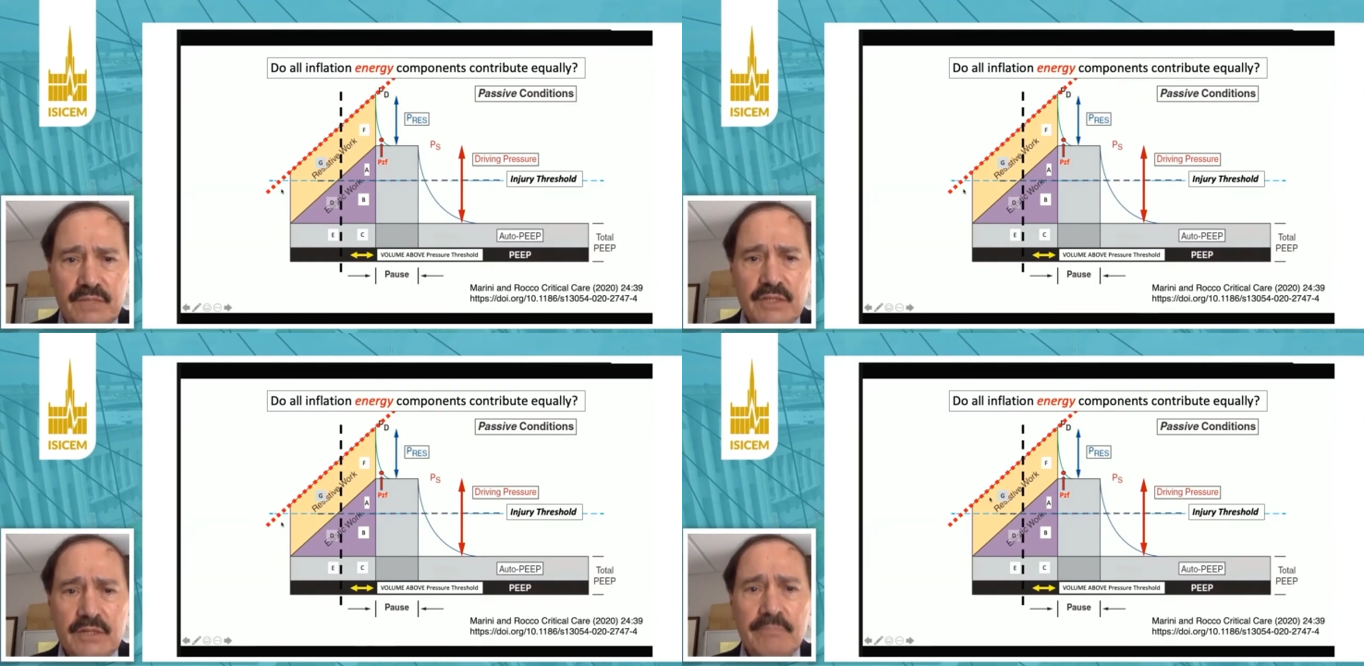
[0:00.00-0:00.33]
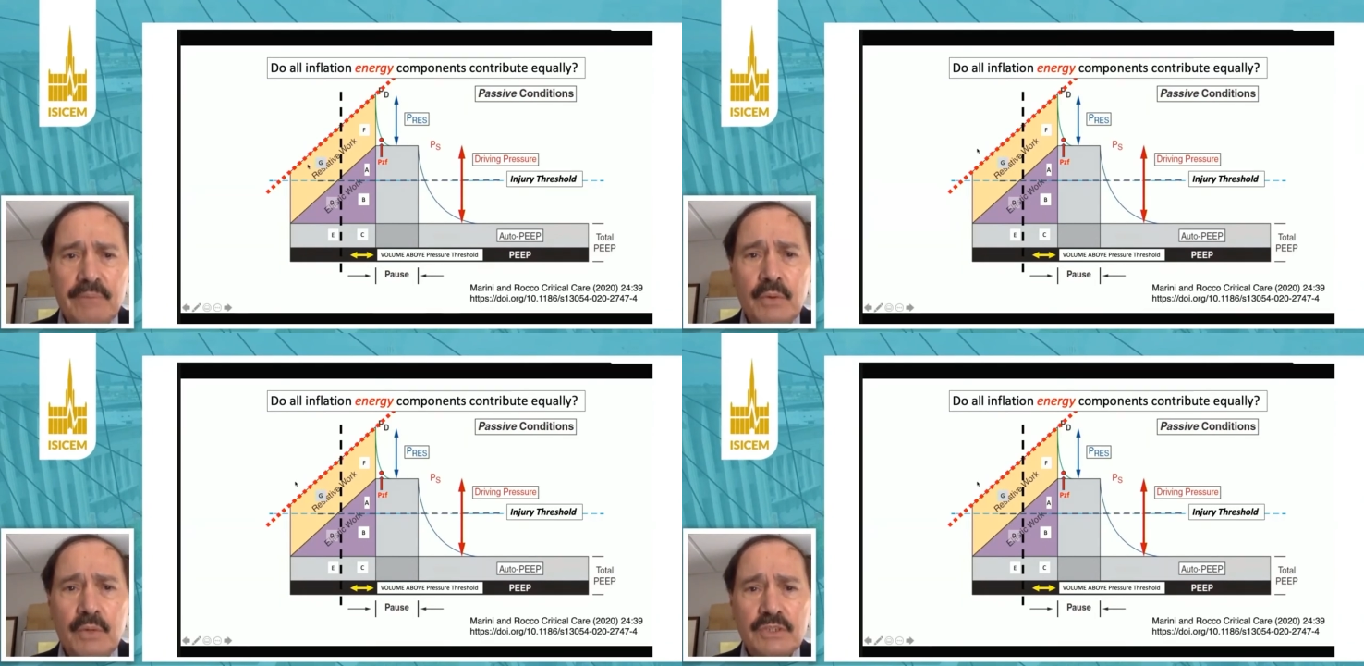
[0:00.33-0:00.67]

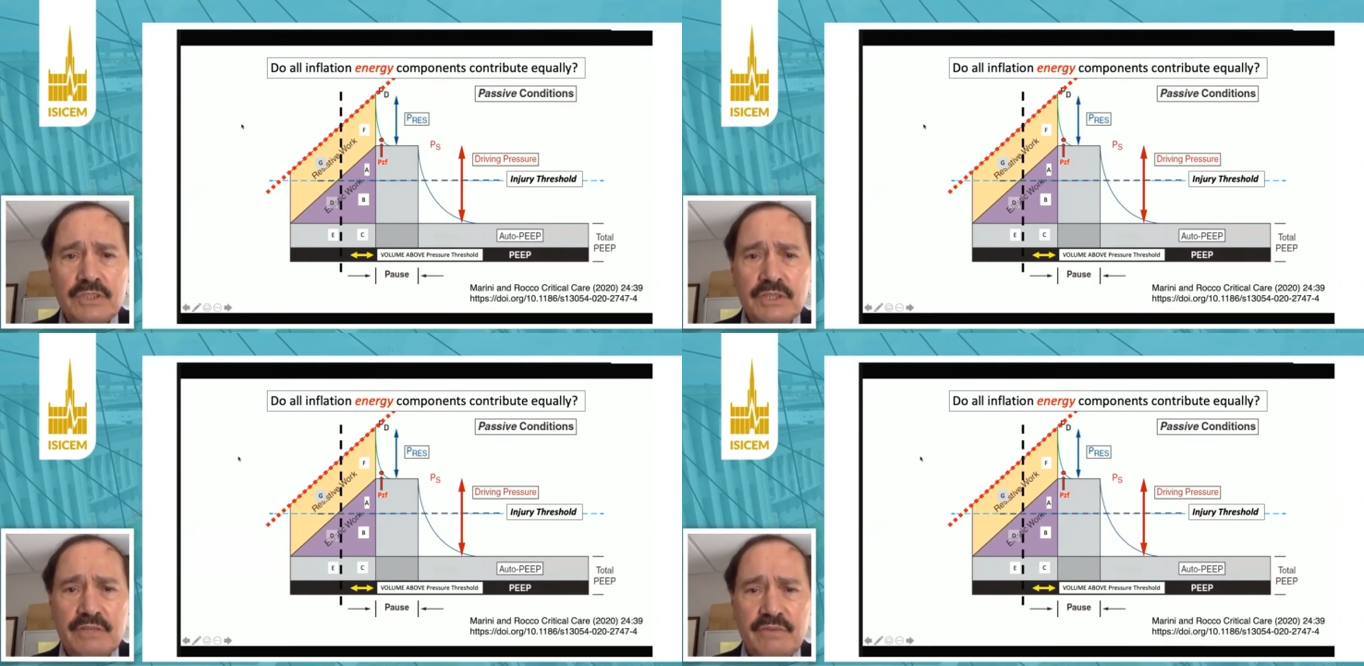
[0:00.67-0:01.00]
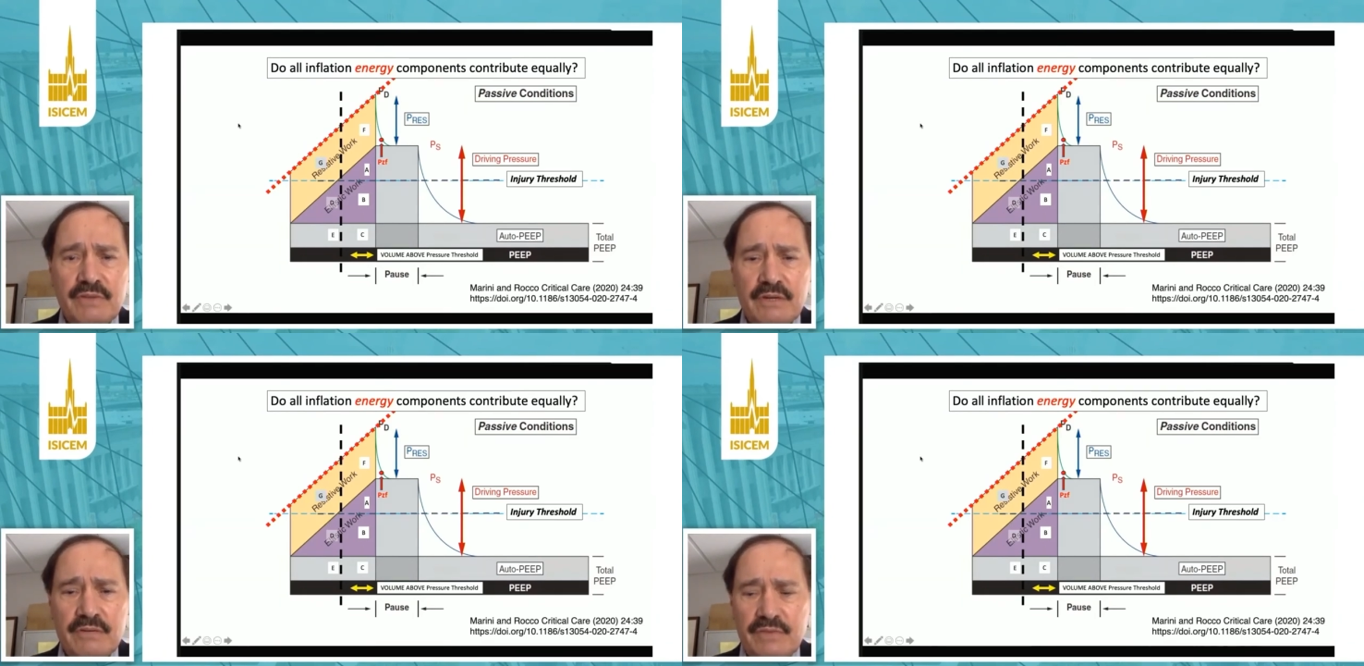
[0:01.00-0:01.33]
components
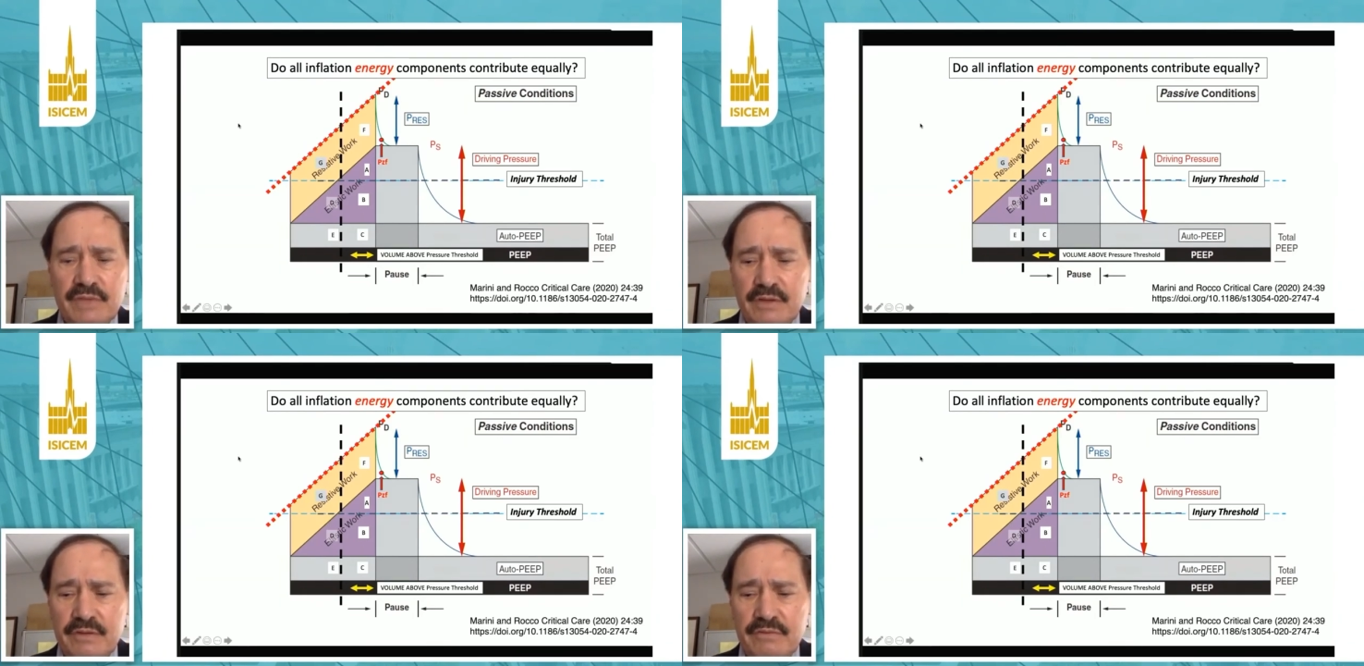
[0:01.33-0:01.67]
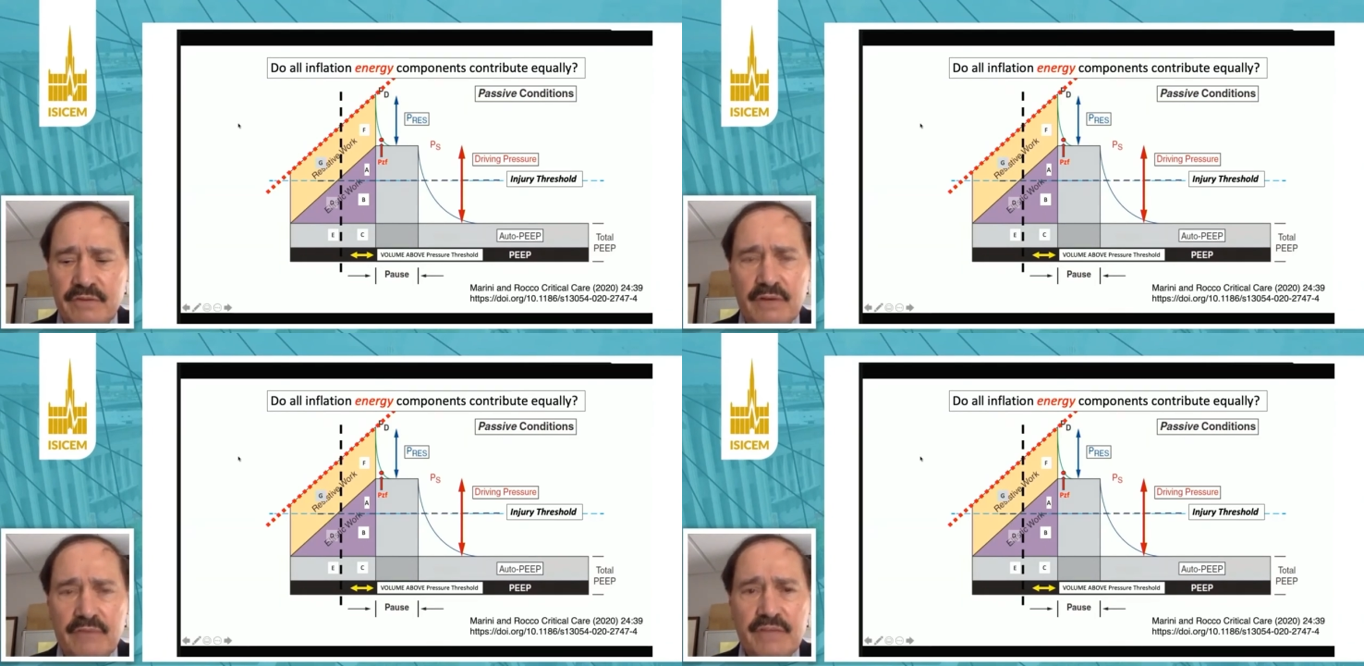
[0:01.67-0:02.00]
of